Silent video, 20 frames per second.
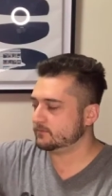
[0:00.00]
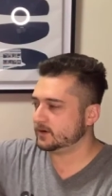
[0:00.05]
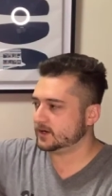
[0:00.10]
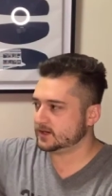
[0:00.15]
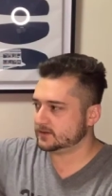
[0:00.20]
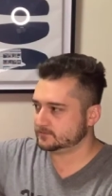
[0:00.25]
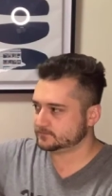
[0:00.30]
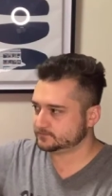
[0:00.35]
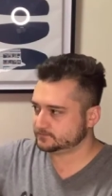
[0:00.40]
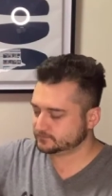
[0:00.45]

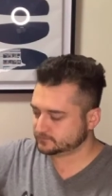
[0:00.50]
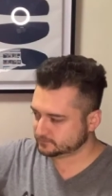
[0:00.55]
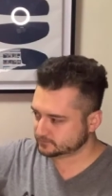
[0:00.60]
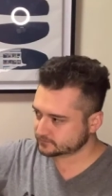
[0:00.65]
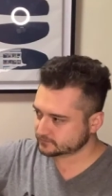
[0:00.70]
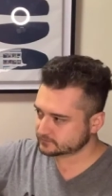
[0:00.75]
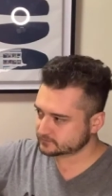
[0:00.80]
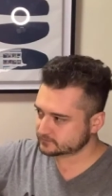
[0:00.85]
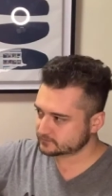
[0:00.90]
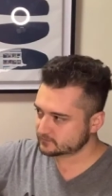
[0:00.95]
But
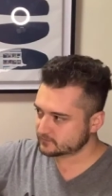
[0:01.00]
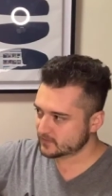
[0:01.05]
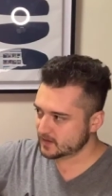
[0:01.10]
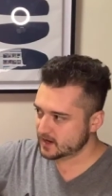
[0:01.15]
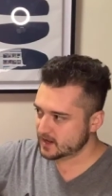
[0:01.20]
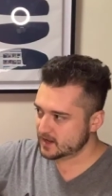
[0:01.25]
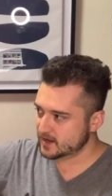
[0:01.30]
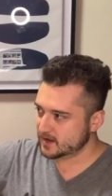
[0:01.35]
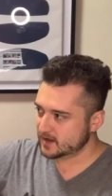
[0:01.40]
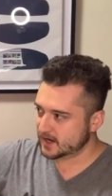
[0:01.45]

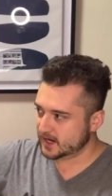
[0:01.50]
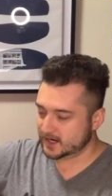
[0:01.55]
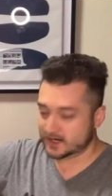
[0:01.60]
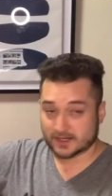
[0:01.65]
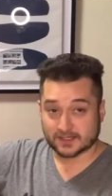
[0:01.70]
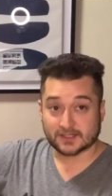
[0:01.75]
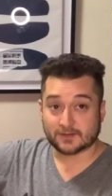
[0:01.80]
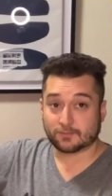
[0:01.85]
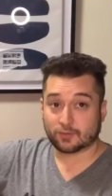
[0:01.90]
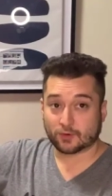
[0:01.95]
and
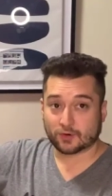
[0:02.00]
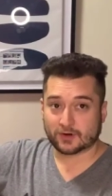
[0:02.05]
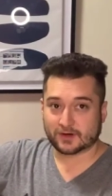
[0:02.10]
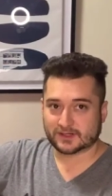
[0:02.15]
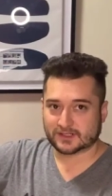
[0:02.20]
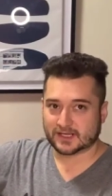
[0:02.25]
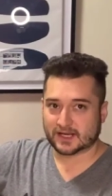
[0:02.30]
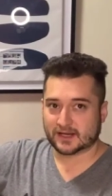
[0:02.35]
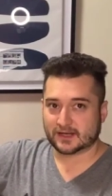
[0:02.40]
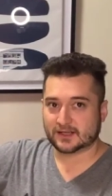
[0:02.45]
as important
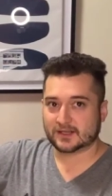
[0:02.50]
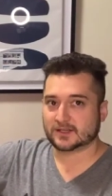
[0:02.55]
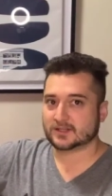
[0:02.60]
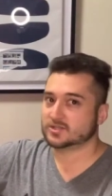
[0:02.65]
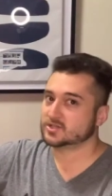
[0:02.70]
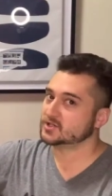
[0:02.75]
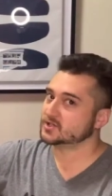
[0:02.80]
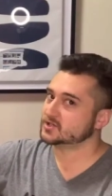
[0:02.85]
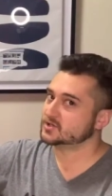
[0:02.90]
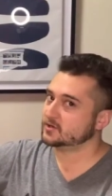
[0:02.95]
as that is,
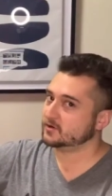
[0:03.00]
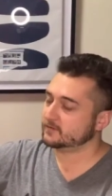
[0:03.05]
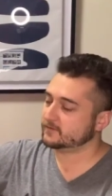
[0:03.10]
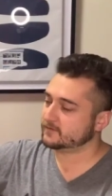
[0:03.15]
just don't